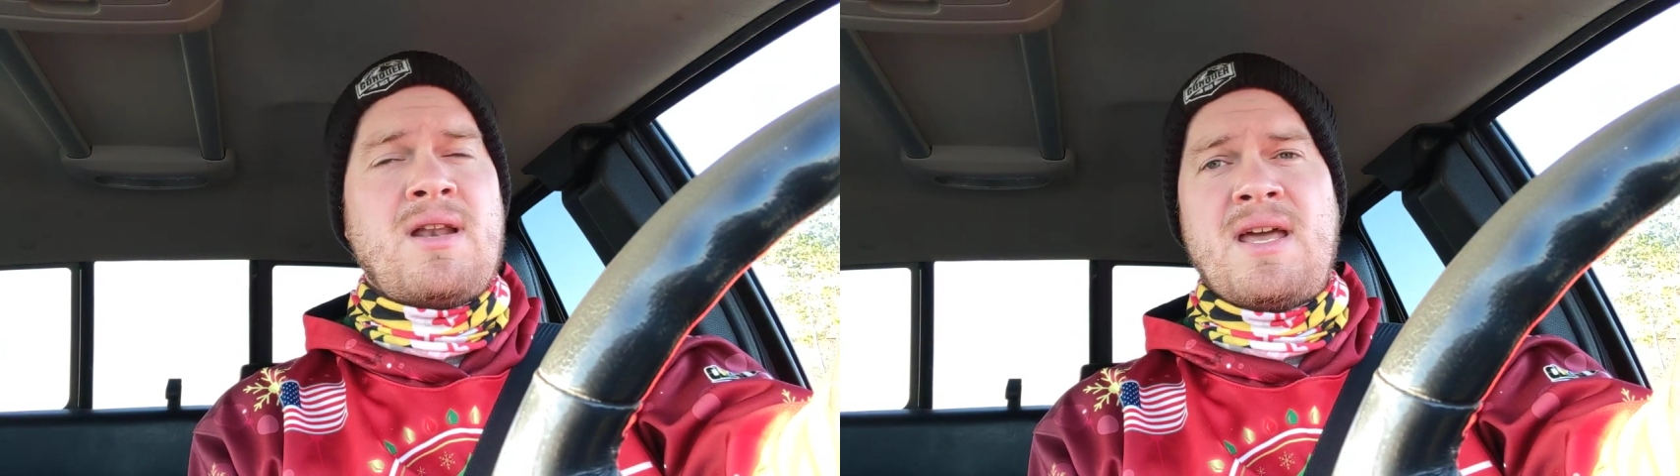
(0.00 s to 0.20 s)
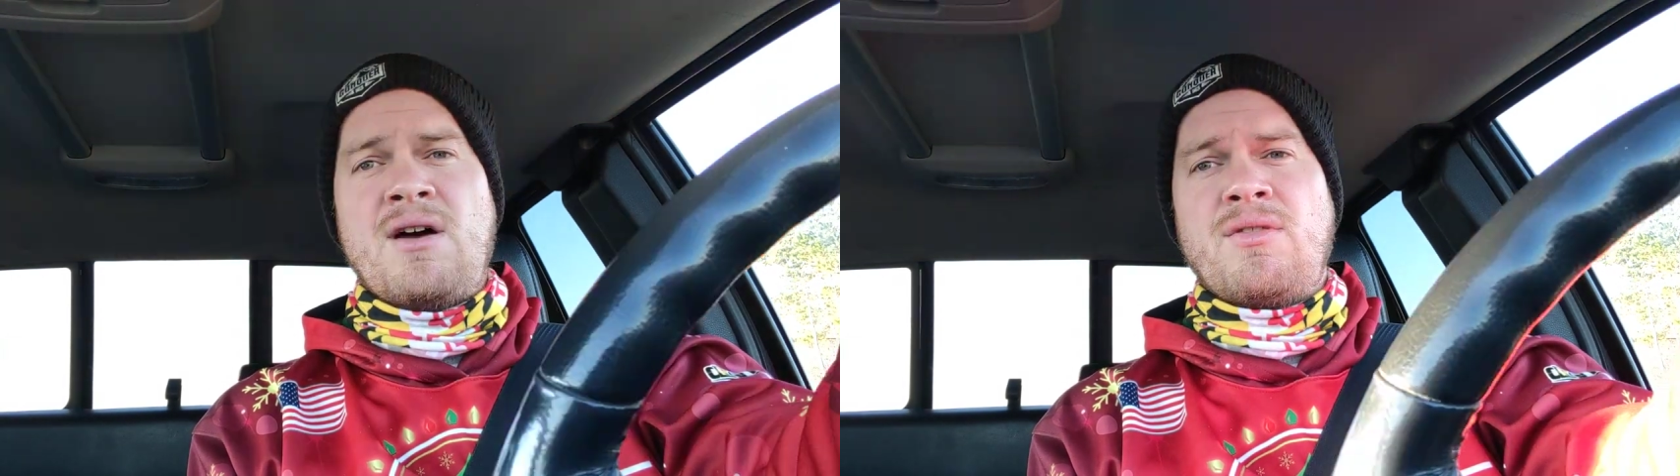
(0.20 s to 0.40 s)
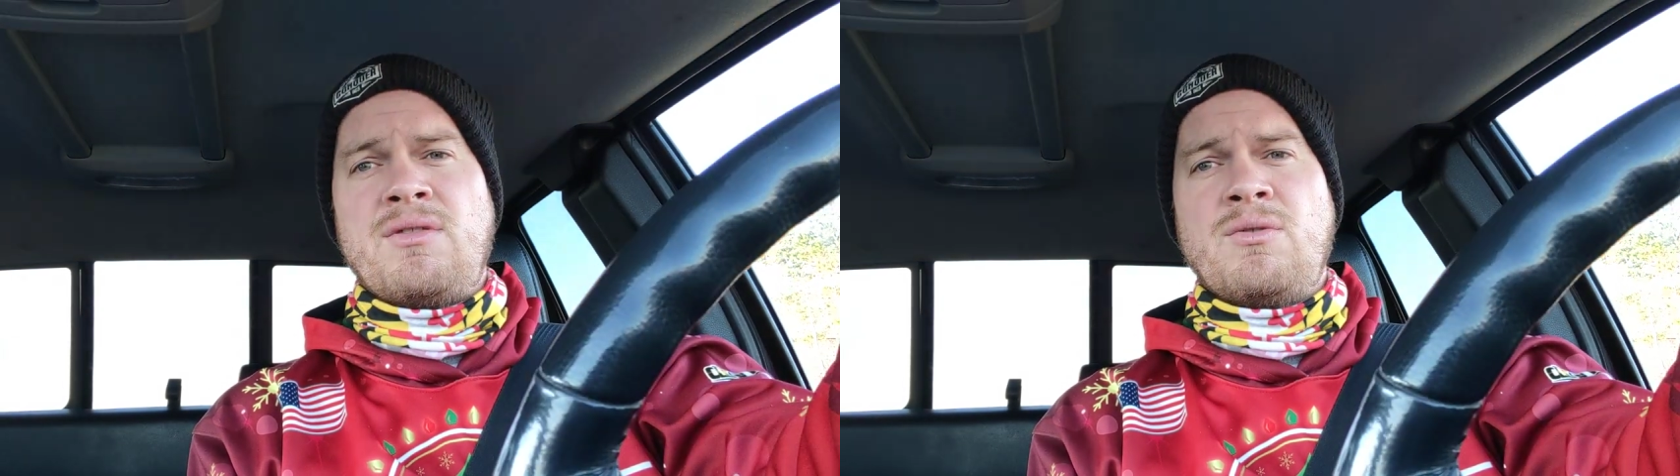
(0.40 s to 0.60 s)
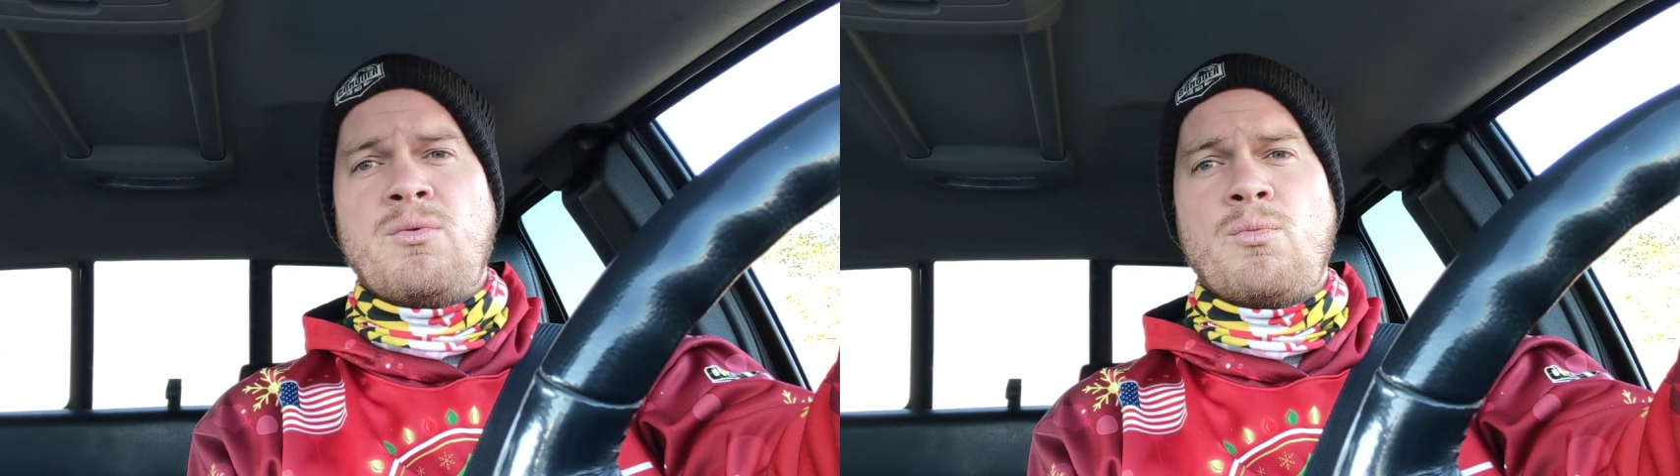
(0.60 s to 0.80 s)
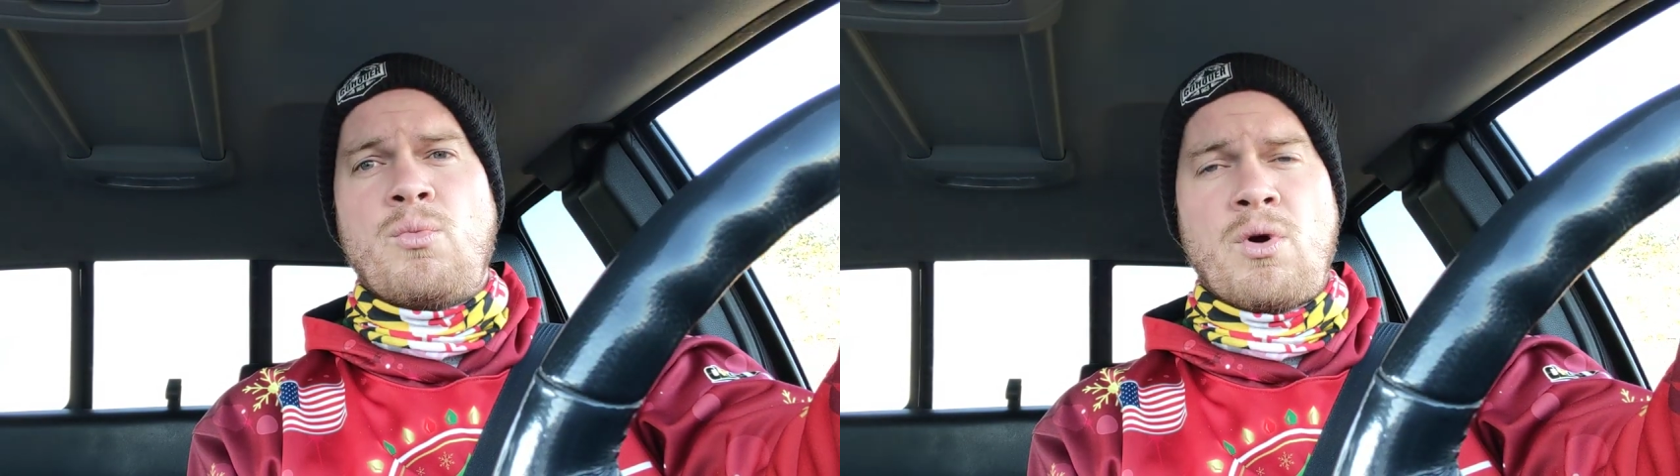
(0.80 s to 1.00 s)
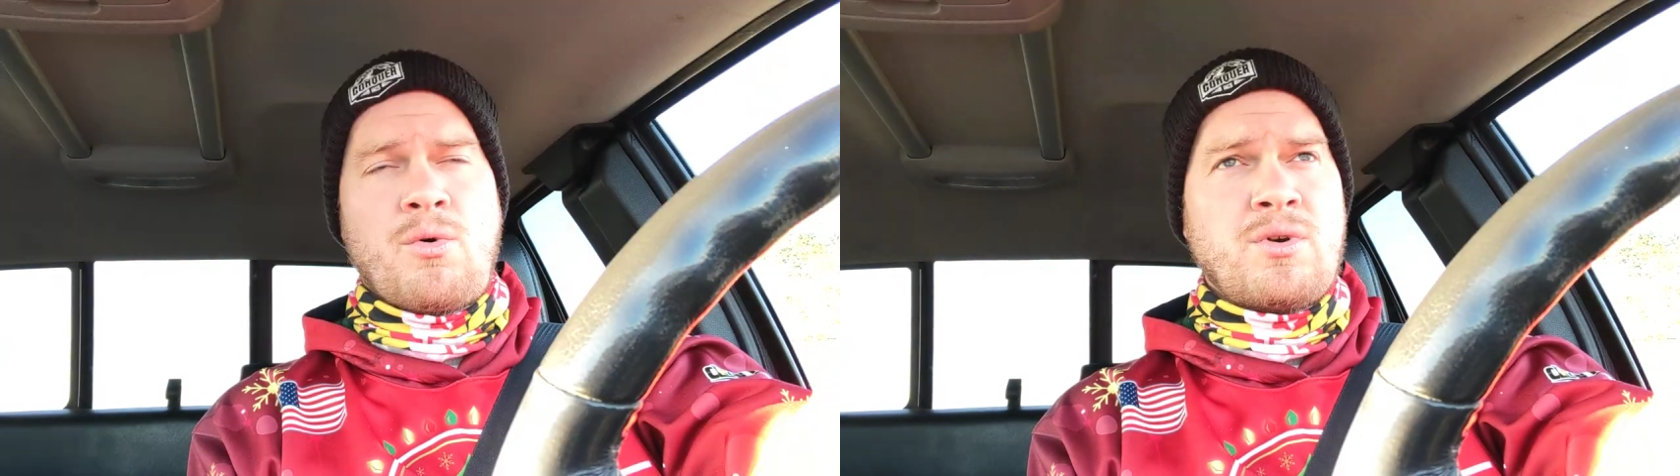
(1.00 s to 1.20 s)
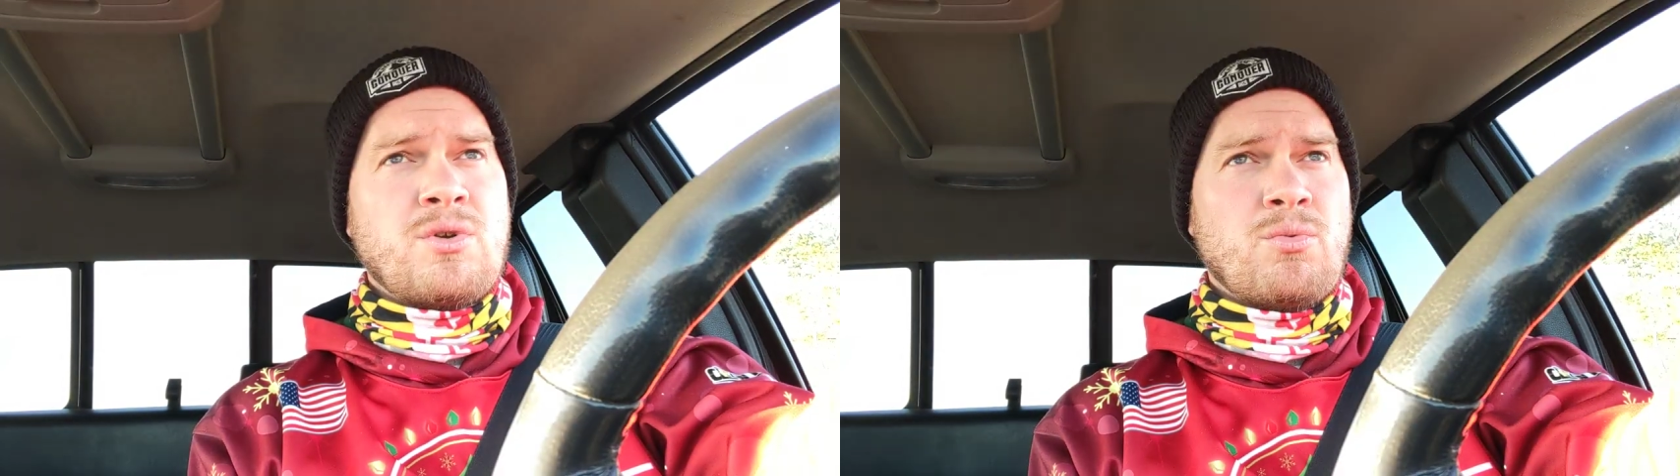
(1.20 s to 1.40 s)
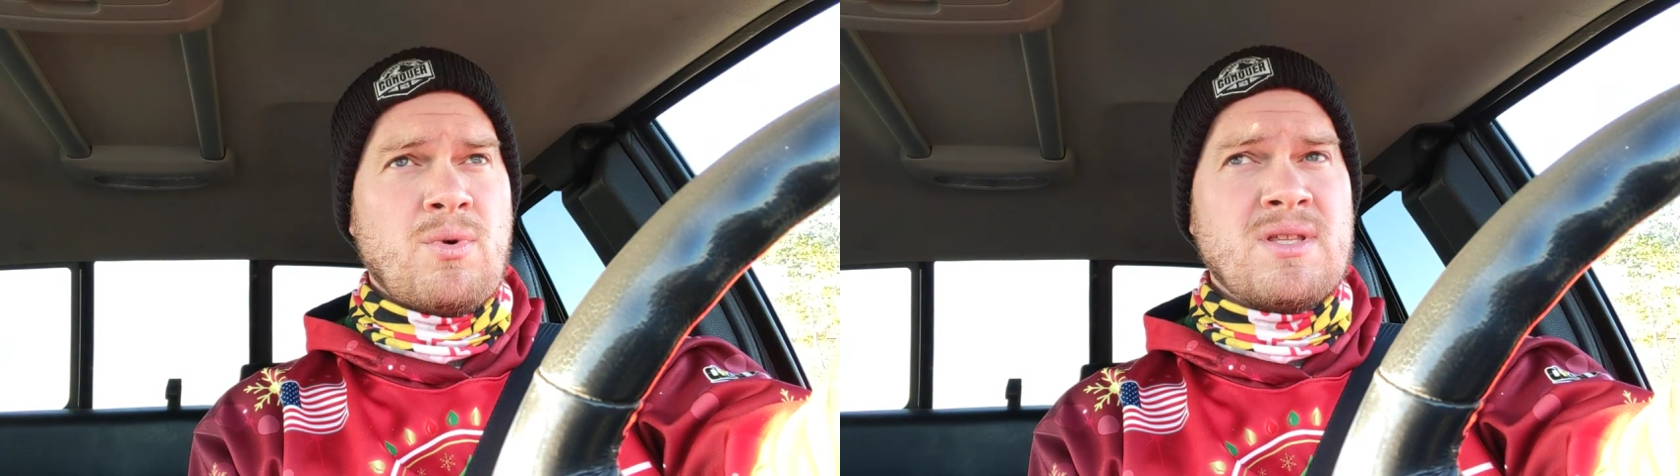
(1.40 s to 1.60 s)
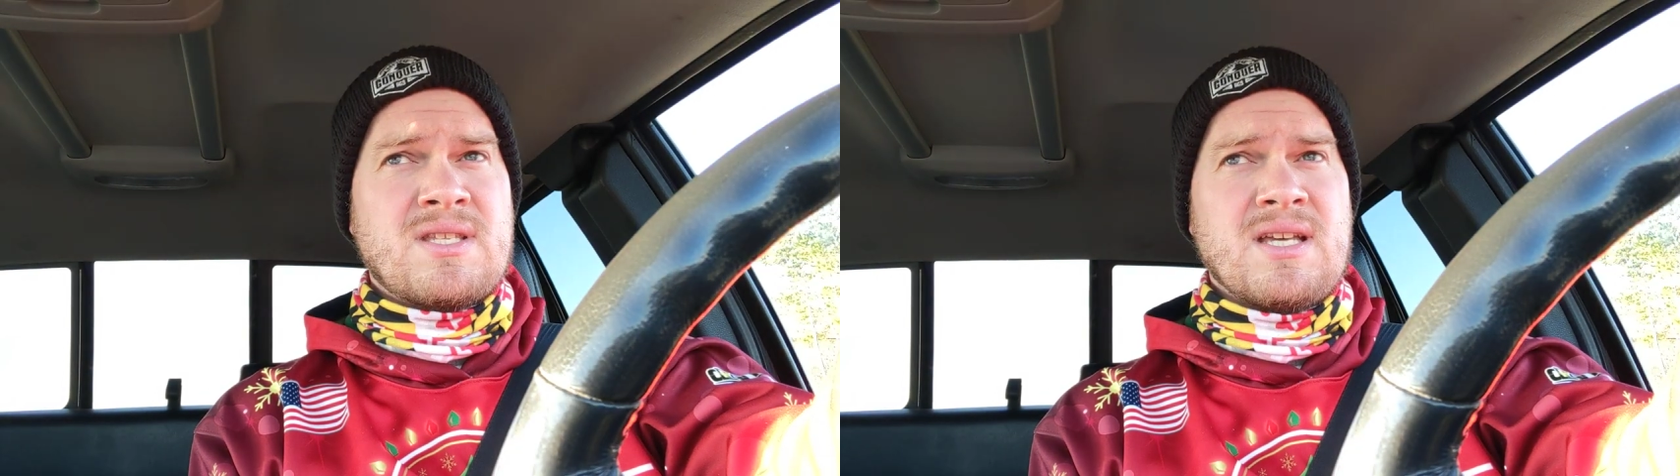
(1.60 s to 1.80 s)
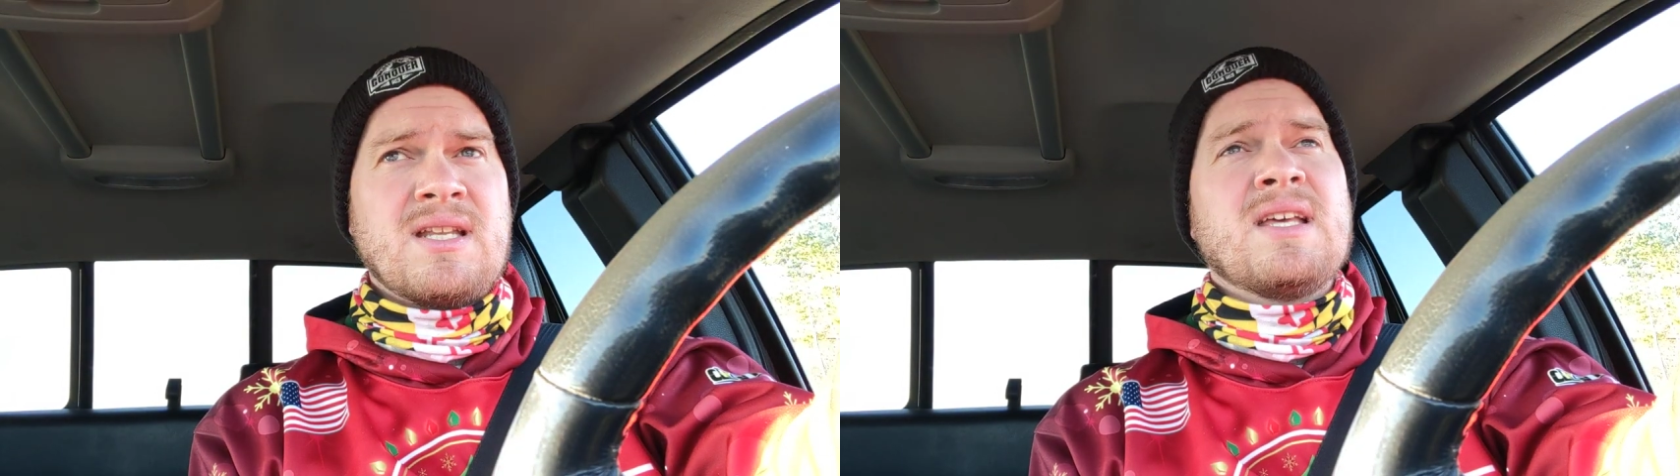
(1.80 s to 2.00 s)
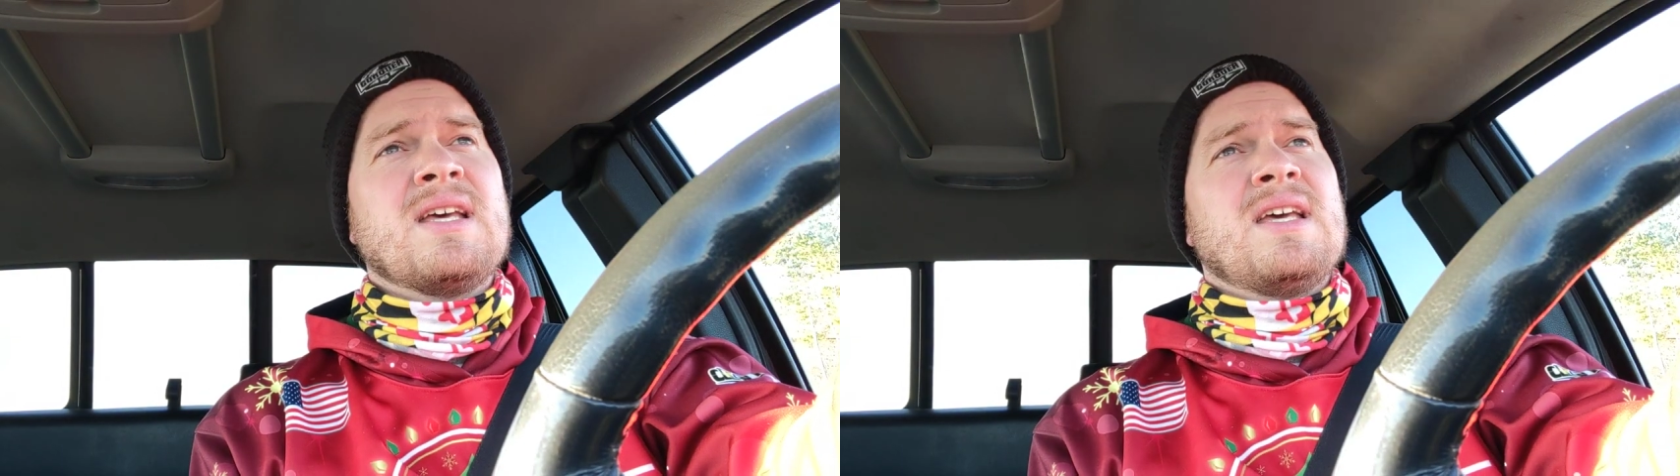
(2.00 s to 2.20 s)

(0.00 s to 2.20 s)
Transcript: now, we're going to rinse it.